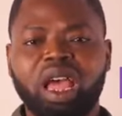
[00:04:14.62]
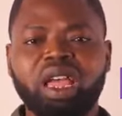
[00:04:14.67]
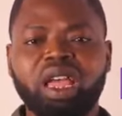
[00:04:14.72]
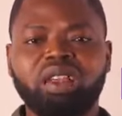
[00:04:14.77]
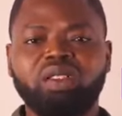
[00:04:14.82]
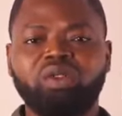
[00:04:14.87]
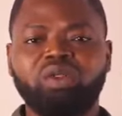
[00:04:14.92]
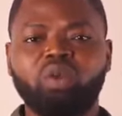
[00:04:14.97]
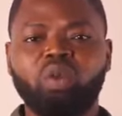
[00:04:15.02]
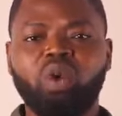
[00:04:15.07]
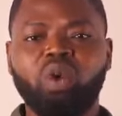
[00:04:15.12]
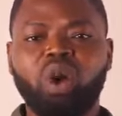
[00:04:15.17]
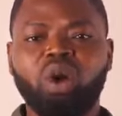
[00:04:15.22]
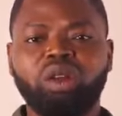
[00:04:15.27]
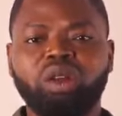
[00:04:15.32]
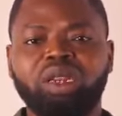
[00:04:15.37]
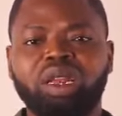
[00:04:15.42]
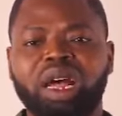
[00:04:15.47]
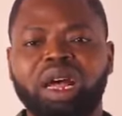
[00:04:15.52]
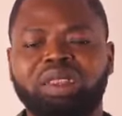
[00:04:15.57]
is
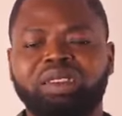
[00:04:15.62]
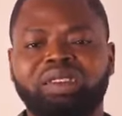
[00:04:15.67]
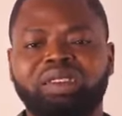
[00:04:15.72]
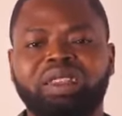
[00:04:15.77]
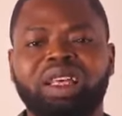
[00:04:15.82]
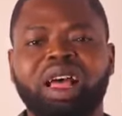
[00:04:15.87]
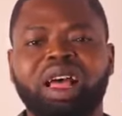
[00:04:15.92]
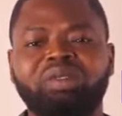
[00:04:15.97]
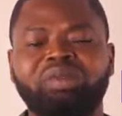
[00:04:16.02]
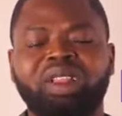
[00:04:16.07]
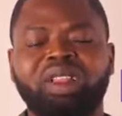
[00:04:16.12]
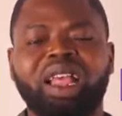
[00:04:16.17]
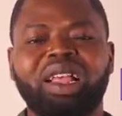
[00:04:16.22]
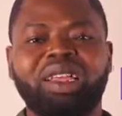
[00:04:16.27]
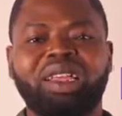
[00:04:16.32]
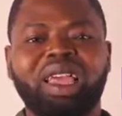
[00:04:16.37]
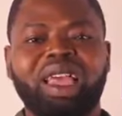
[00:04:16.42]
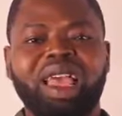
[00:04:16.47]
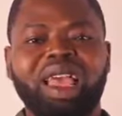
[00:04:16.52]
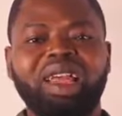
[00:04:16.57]
one that serves
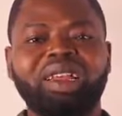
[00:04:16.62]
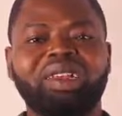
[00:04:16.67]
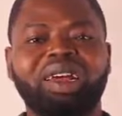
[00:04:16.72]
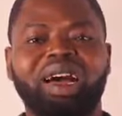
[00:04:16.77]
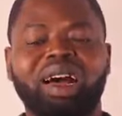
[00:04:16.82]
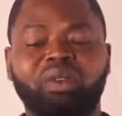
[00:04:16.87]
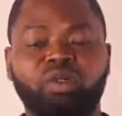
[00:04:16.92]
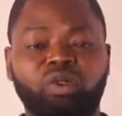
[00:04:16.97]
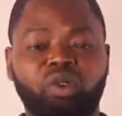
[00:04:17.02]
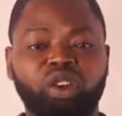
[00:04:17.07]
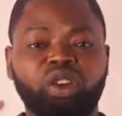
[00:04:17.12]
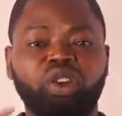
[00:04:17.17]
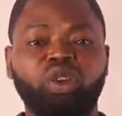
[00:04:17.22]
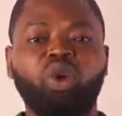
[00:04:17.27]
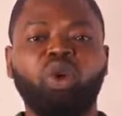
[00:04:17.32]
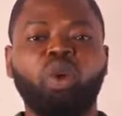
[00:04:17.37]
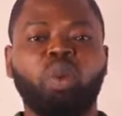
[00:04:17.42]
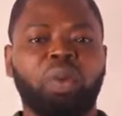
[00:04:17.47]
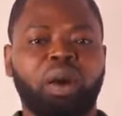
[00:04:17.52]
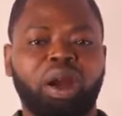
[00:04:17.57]
like a header for the
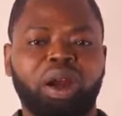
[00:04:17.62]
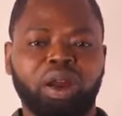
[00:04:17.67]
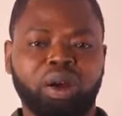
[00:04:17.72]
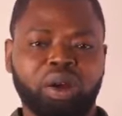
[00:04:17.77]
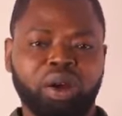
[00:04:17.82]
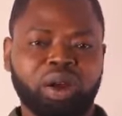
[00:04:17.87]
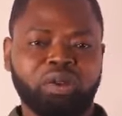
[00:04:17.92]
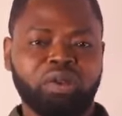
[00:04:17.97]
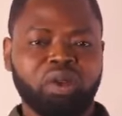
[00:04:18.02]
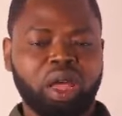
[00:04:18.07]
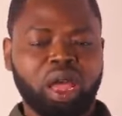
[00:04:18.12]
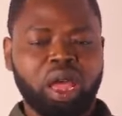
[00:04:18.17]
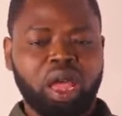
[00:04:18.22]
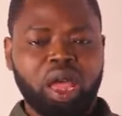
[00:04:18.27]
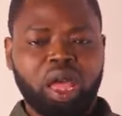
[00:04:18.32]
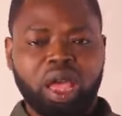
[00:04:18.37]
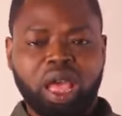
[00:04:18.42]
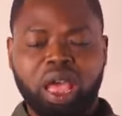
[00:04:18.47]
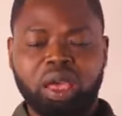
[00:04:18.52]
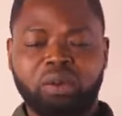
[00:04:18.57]
whole paragraph.
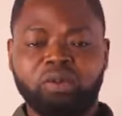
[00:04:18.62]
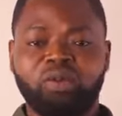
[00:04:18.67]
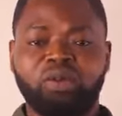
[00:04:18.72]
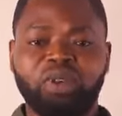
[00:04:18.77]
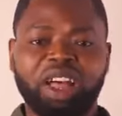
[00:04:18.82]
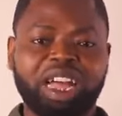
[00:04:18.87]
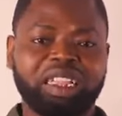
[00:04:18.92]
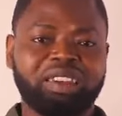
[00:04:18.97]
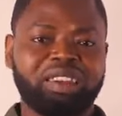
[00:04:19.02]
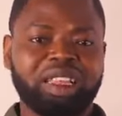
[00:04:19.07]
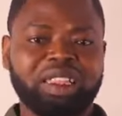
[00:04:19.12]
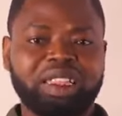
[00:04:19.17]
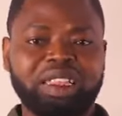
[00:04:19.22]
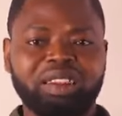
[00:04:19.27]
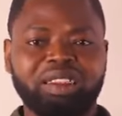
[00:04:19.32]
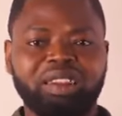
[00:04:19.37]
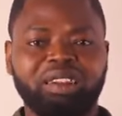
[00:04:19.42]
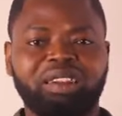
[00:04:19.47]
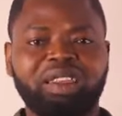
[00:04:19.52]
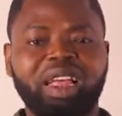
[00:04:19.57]
In fact, it
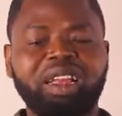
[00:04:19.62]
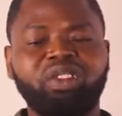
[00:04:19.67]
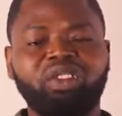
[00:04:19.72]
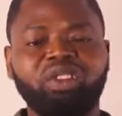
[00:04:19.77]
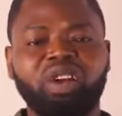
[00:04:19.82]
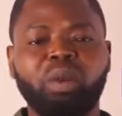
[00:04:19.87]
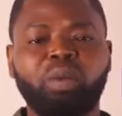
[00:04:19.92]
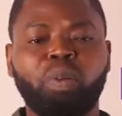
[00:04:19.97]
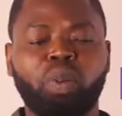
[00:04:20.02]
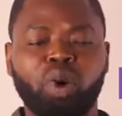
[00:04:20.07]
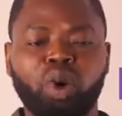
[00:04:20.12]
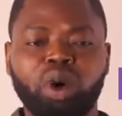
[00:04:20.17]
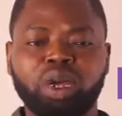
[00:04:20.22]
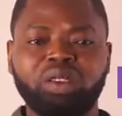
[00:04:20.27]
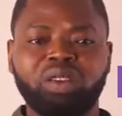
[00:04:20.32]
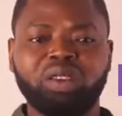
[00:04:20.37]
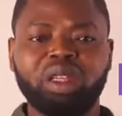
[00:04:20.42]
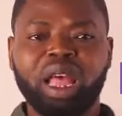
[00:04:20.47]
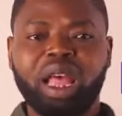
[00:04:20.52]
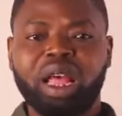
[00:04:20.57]
is the central
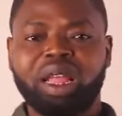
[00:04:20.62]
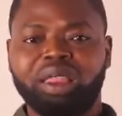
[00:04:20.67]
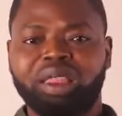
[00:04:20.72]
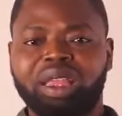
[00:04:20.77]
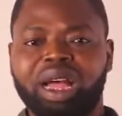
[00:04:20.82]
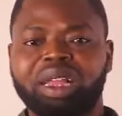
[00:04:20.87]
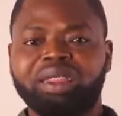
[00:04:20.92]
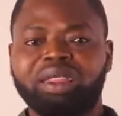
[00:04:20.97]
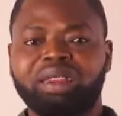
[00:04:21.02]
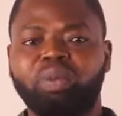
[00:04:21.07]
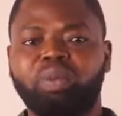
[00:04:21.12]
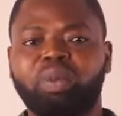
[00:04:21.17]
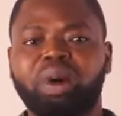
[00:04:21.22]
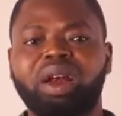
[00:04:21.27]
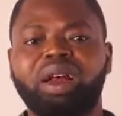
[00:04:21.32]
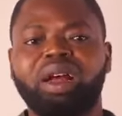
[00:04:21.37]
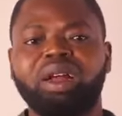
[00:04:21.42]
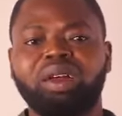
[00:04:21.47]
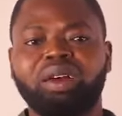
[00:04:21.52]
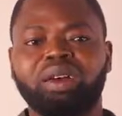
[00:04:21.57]
point that the
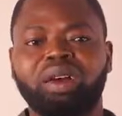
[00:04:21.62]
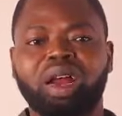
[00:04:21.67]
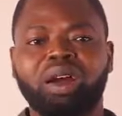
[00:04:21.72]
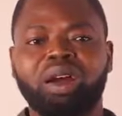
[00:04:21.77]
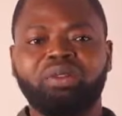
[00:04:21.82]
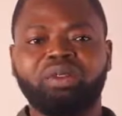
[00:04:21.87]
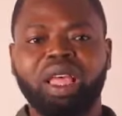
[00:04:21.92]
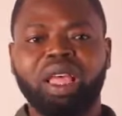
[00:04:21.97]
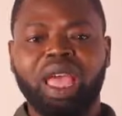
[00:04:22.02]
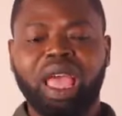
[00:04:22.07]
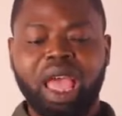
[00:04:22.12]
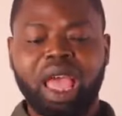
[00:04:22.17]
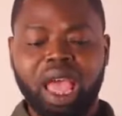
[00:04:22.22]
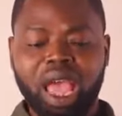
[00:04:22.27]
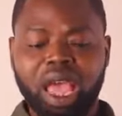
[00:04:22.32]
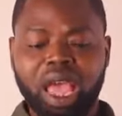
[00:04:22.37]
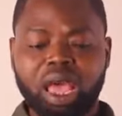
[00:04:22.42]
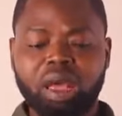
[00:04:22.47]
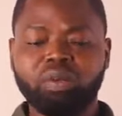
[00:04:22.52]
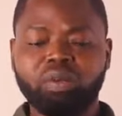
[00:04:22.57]
paragraph
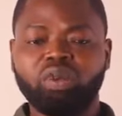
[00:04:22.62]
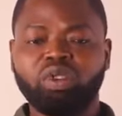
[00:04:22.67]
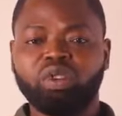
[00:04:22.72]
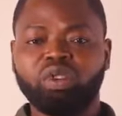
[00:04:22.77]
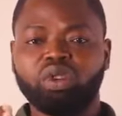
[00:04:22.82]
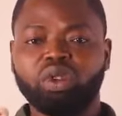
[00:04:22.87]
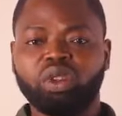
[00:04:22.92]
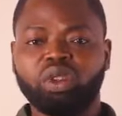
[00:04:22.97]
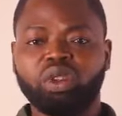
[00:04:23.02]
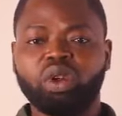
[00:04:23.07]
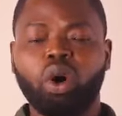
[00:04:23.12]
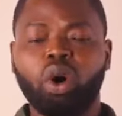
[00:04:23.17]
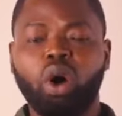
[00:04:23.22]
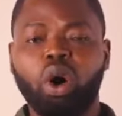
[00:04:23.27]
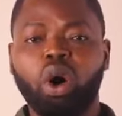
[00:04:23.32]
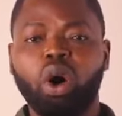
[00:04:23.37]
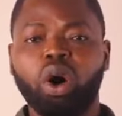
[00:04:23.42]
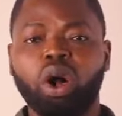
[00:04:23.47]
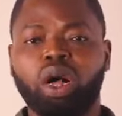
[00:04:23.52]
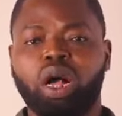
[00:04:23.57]
aims to
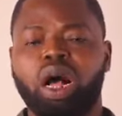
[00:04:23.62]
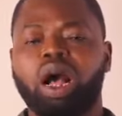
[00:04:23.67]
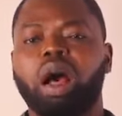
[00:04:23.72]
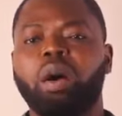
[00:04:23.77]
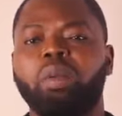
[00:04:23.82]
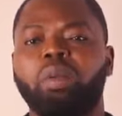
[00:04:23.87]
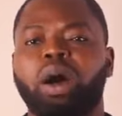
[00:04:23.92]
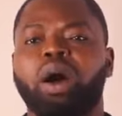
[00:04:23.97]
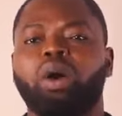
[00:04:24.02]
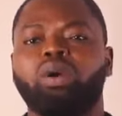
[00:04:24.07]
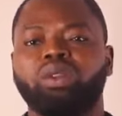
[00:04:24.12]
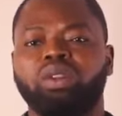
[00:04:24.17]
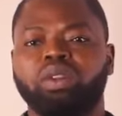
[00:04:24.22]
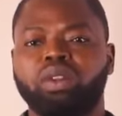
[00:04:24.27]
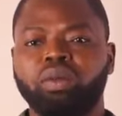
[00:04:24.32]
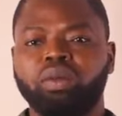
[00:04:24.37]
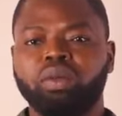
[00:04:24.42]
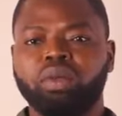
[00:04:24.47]
talk about.